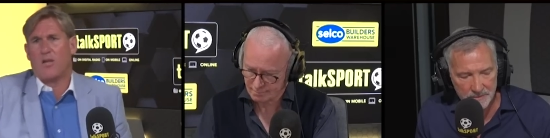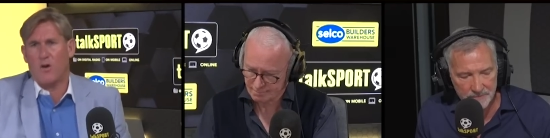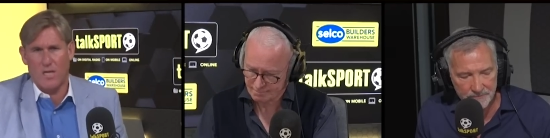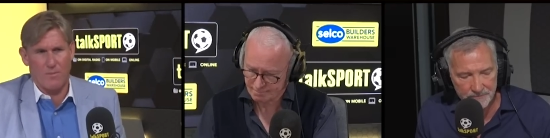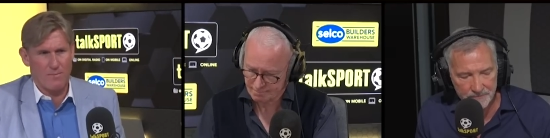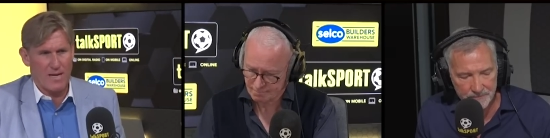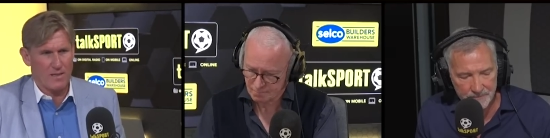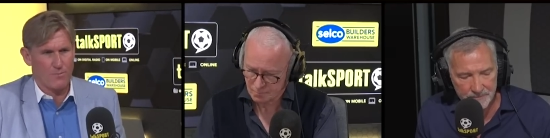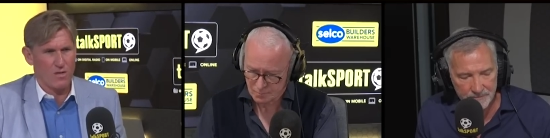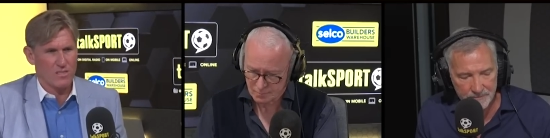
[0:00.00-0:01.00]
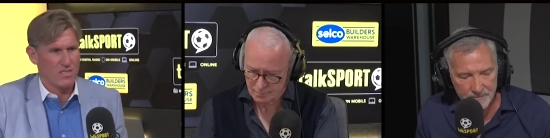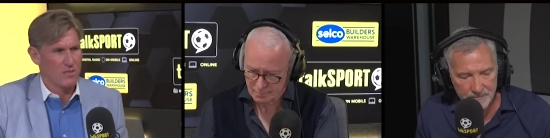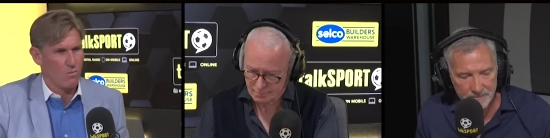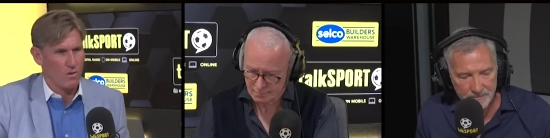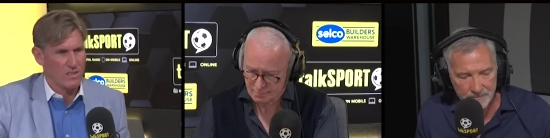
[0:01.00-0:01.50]
Speaker 1: and not coming back in the preseason,
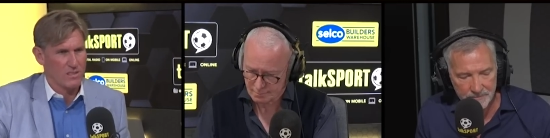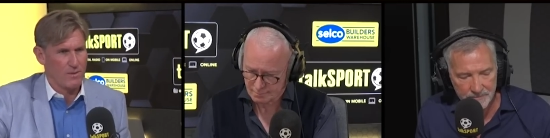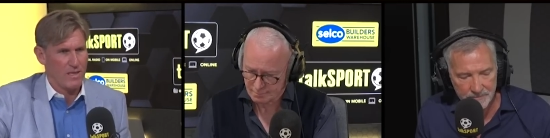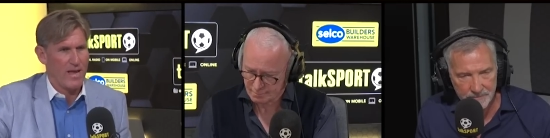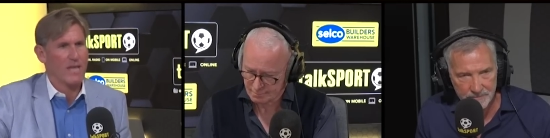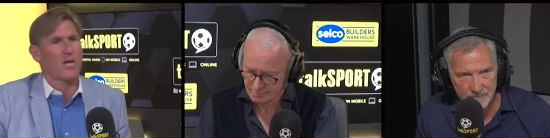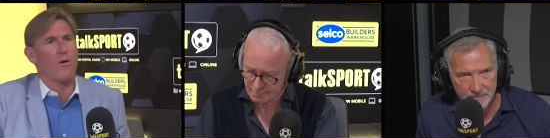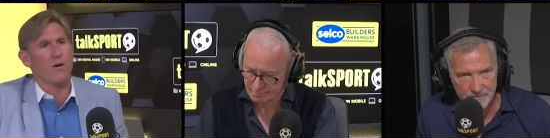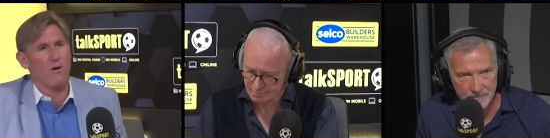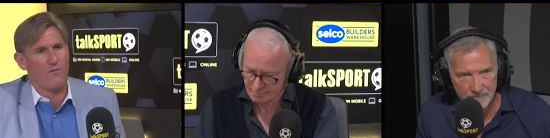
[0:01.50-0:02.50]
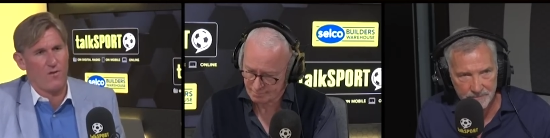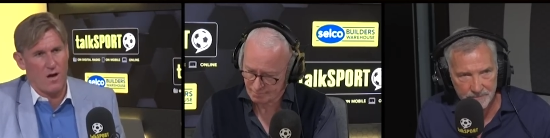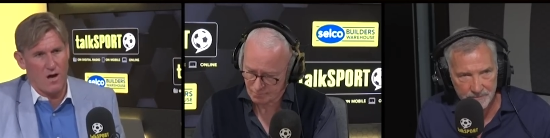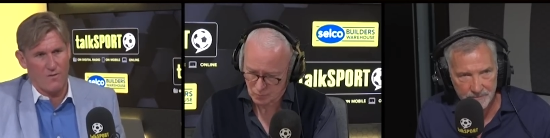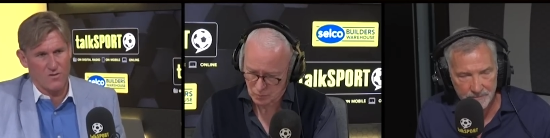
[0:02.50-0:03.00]
not wanting to be there, going off
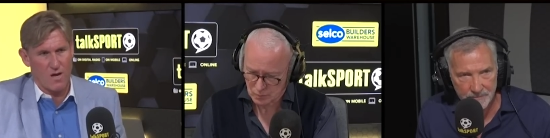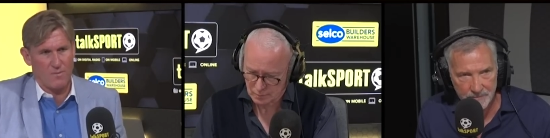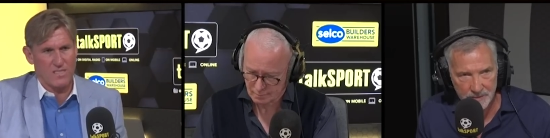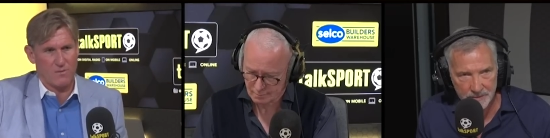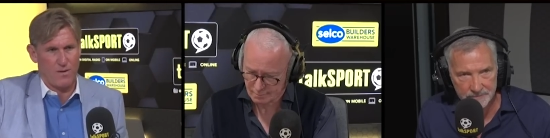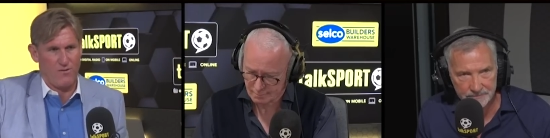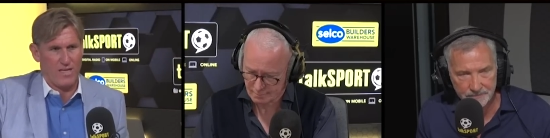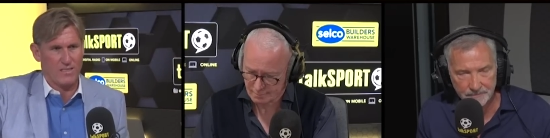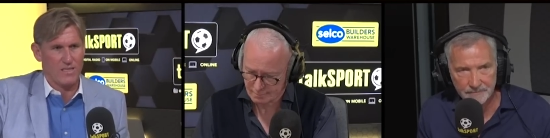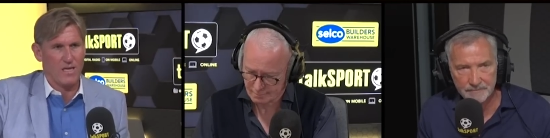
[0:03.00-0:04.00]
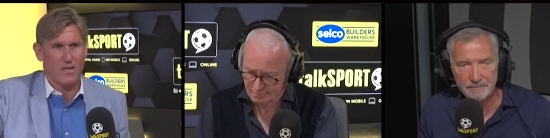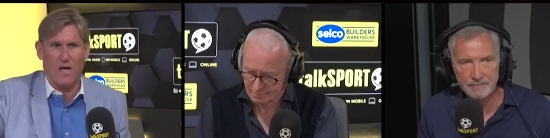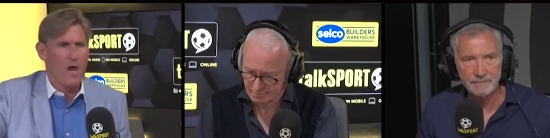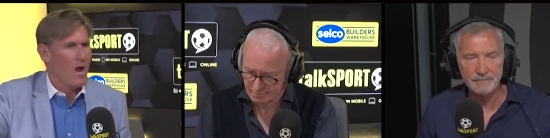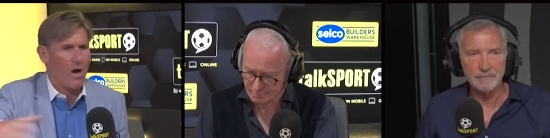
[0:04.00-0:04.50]
at half time and disappearing into the
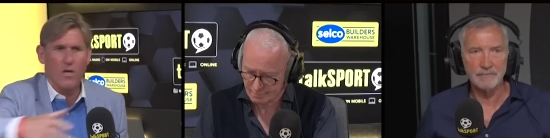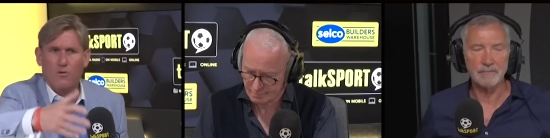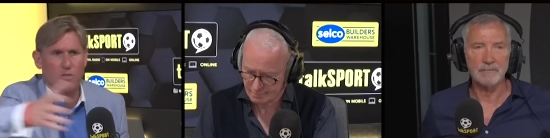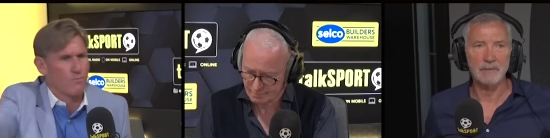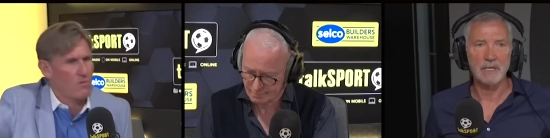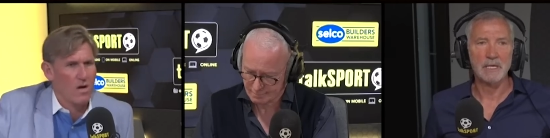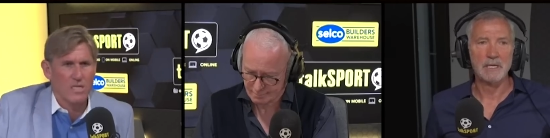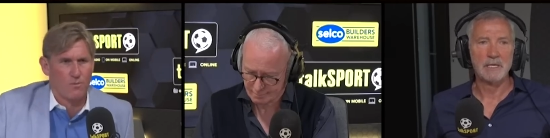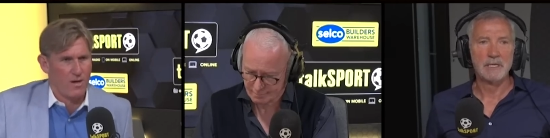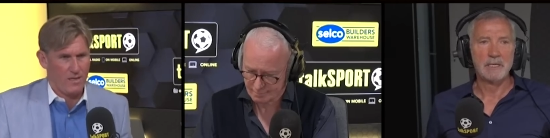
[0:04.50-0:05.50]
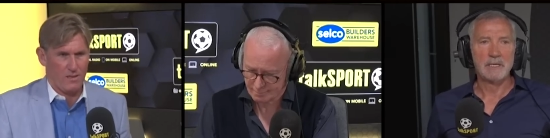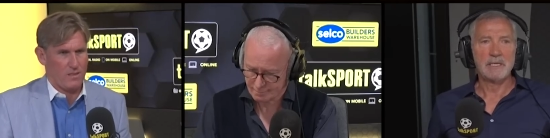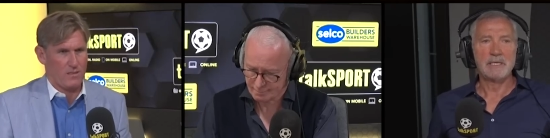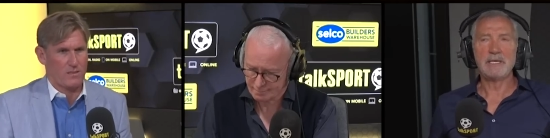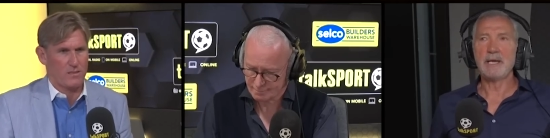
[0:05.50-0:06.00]
ether. Are you surprised by any of
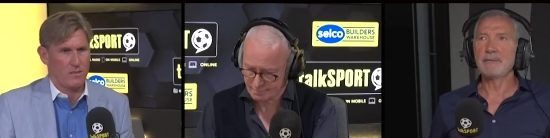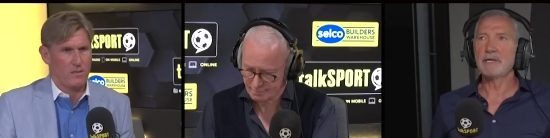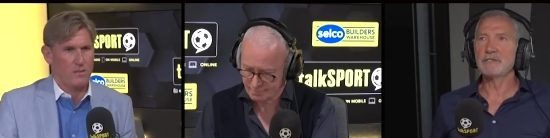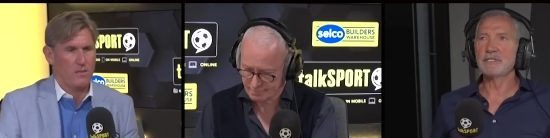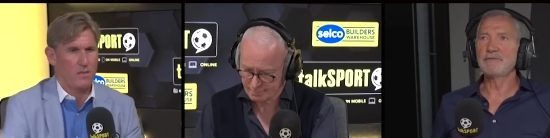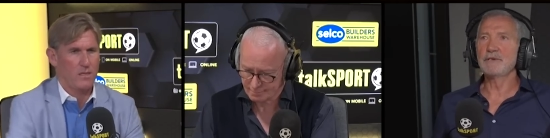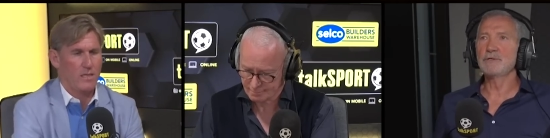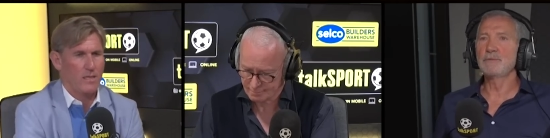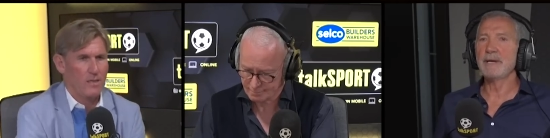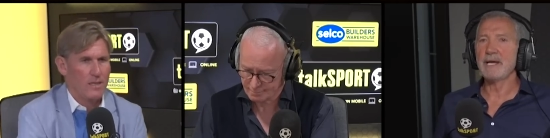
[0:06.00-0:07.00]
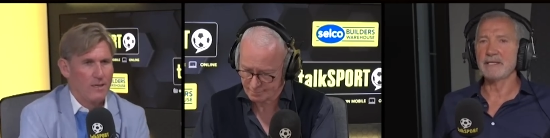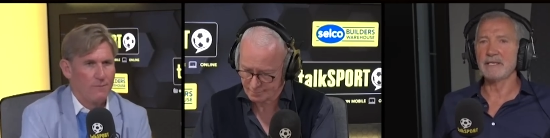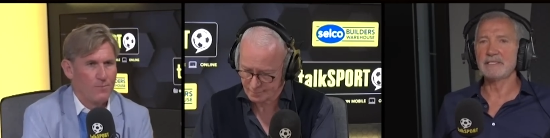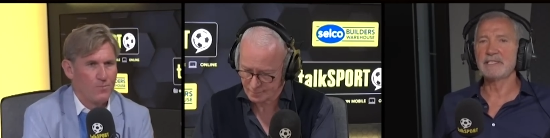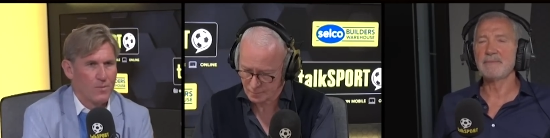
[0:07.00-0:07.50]
Speaker 2: this? Yeah, because if you go back, they
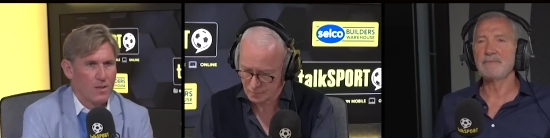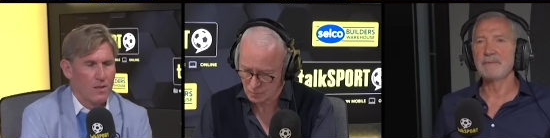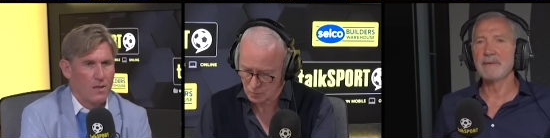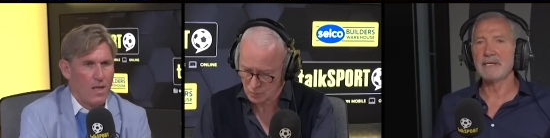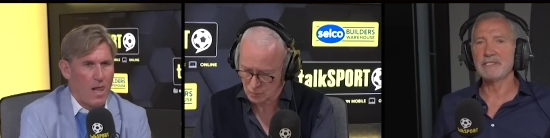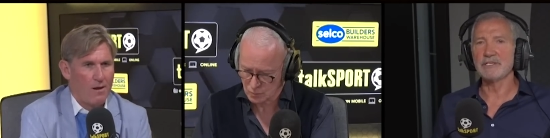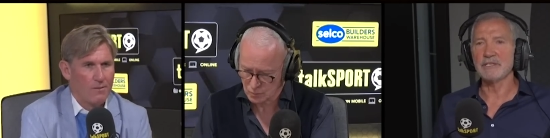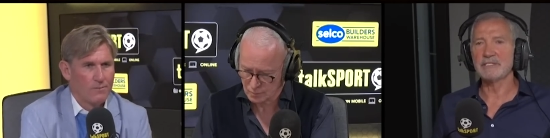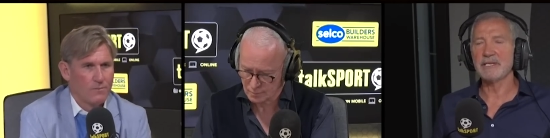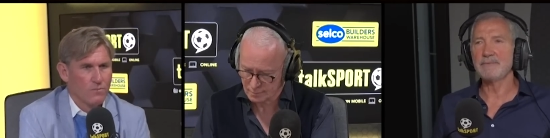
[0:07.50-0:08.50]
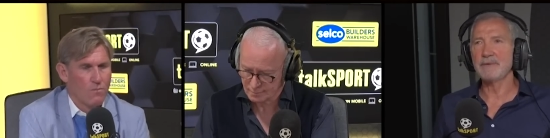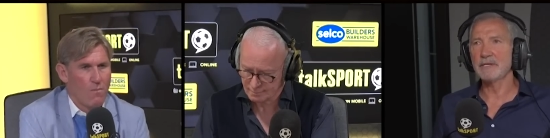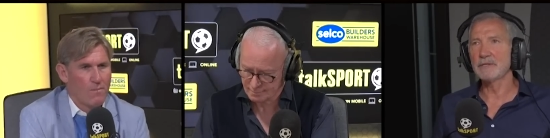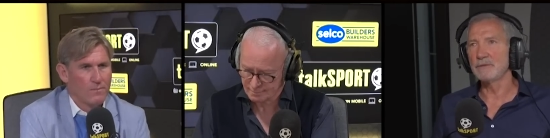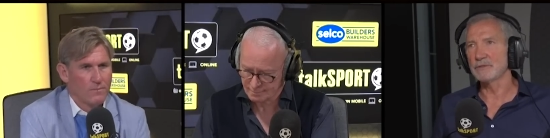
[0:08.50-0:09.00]
had a temporary manager, a temporary
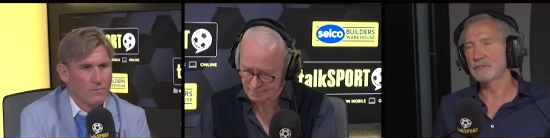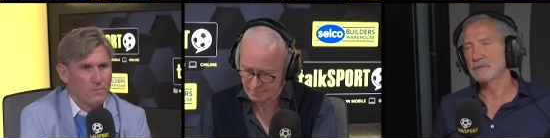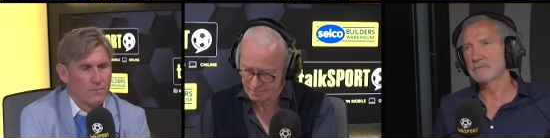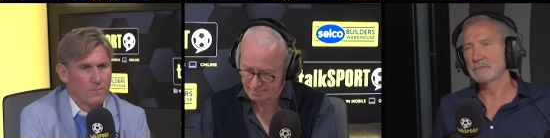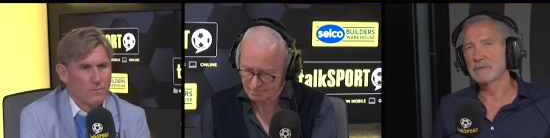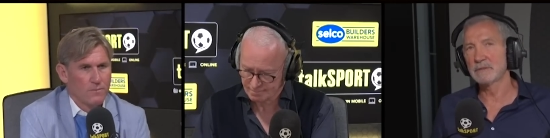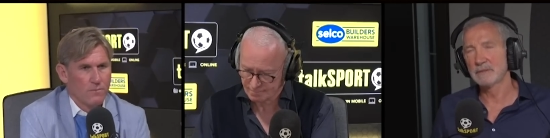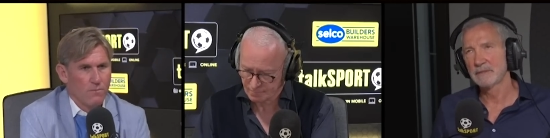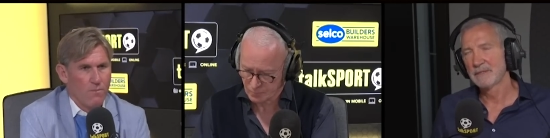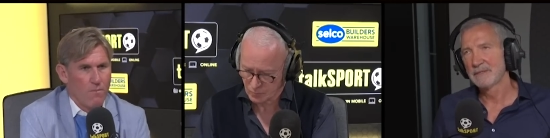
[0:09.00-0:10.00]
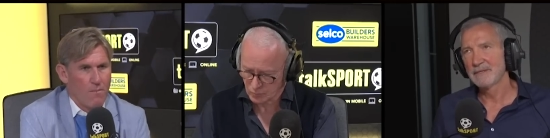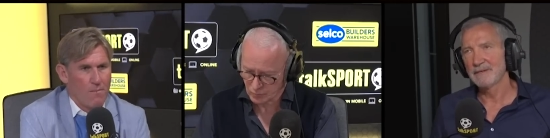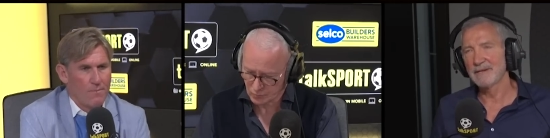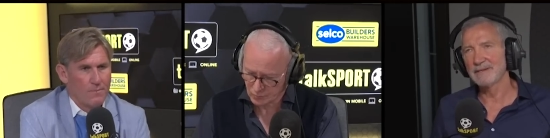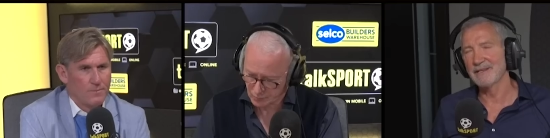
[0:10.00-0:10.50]
coach.
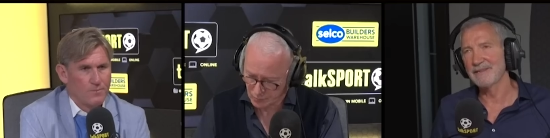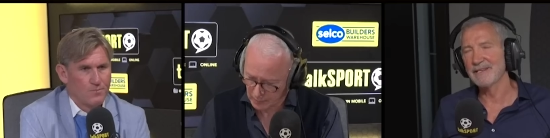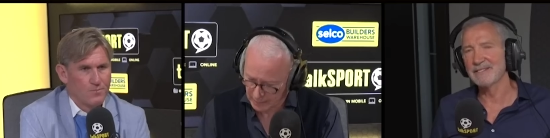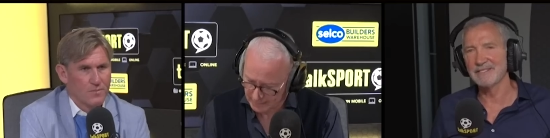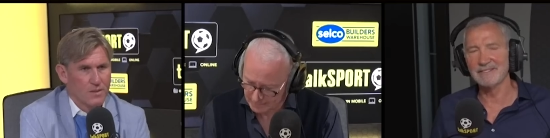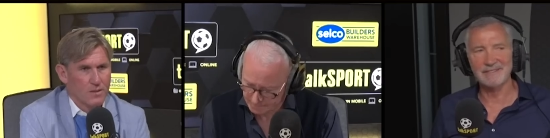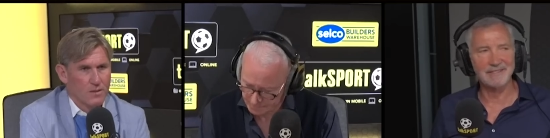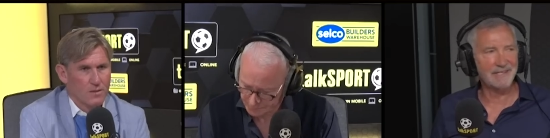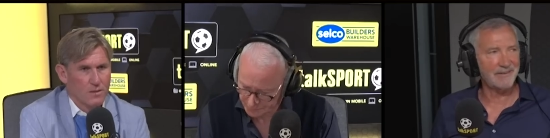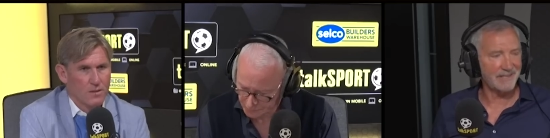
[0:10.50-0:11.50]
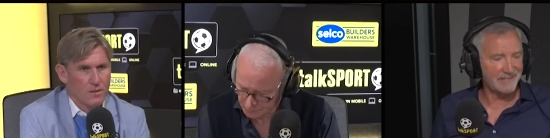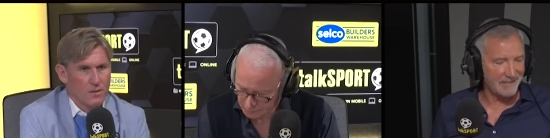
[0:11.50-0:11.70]
I think that's correct